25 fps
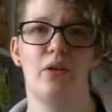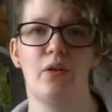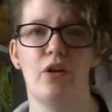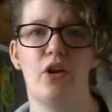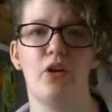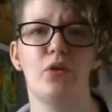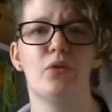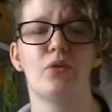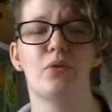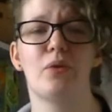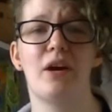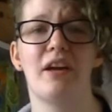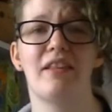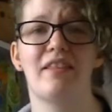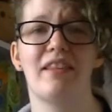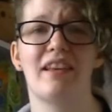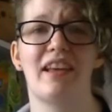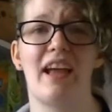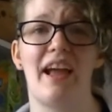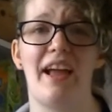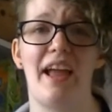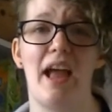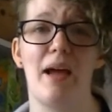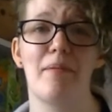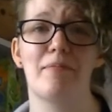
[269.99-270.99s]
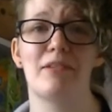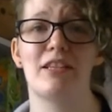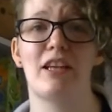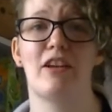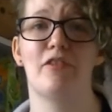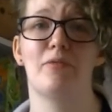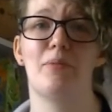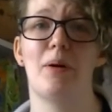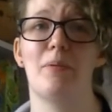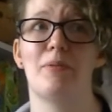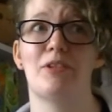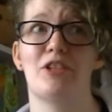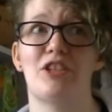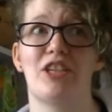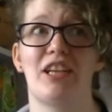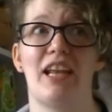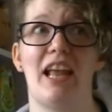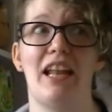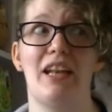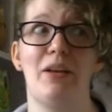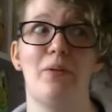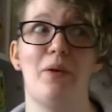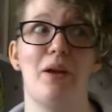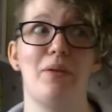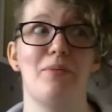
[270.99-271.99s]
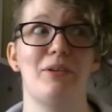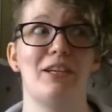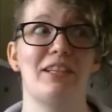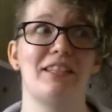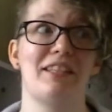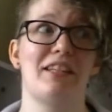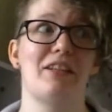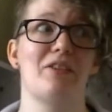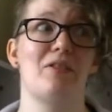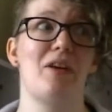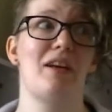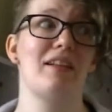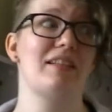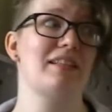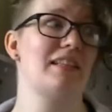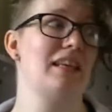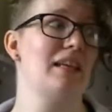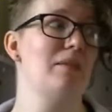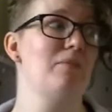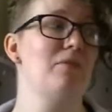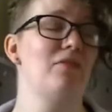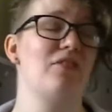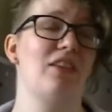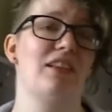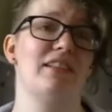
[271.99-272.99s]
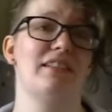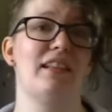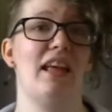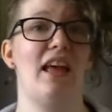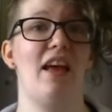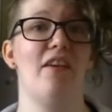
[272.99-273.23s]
and who do I think I am self-publishing anyway because in the grand scheme of things